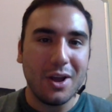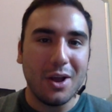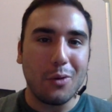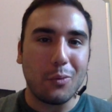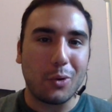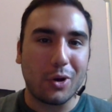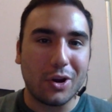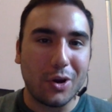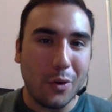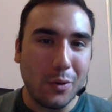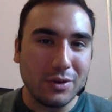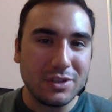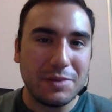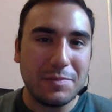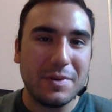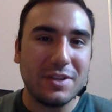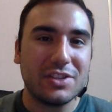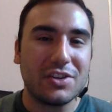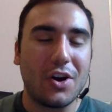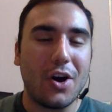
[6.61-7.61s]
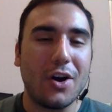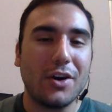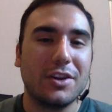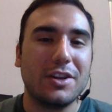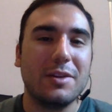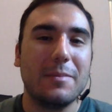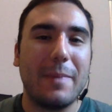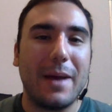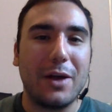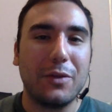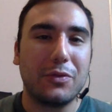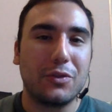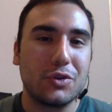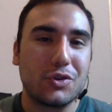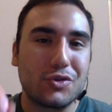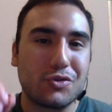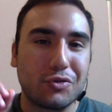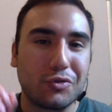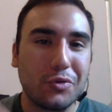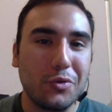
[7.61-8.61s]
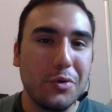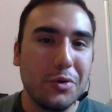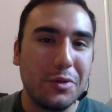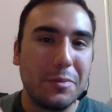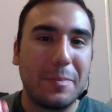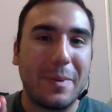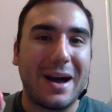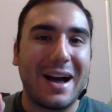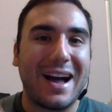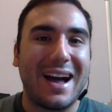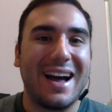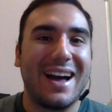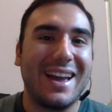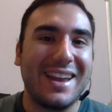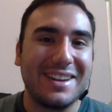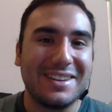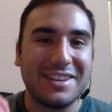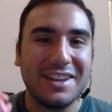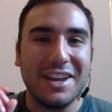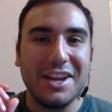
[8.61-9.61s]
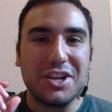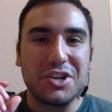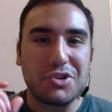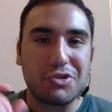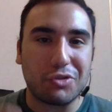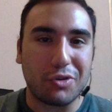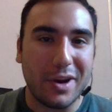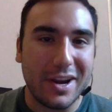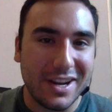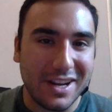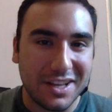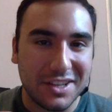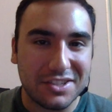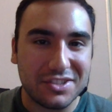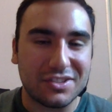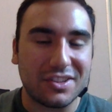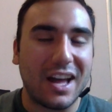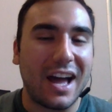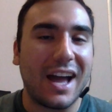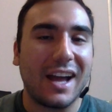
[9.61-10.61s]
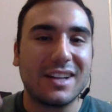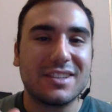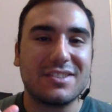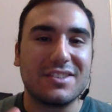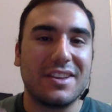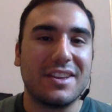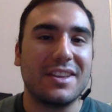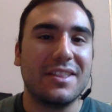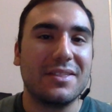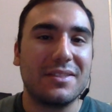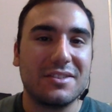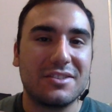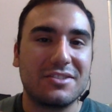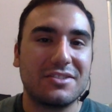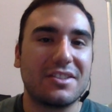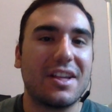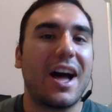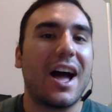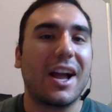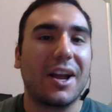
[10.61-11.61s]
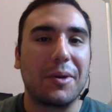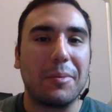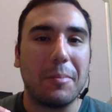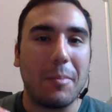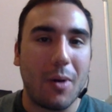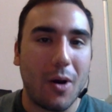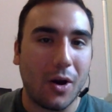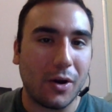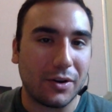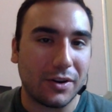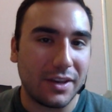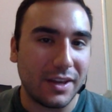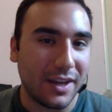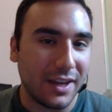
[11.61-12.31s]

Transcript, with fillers: we're going to be talking about the truth behind trading stocks in the stock market.